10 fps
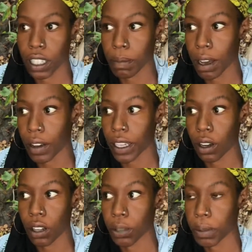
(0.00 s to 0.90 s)
come out in
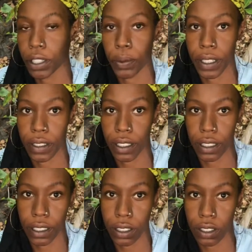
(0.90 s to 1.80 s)
all the many ways that it
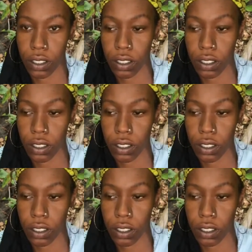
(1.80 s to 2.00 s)
does.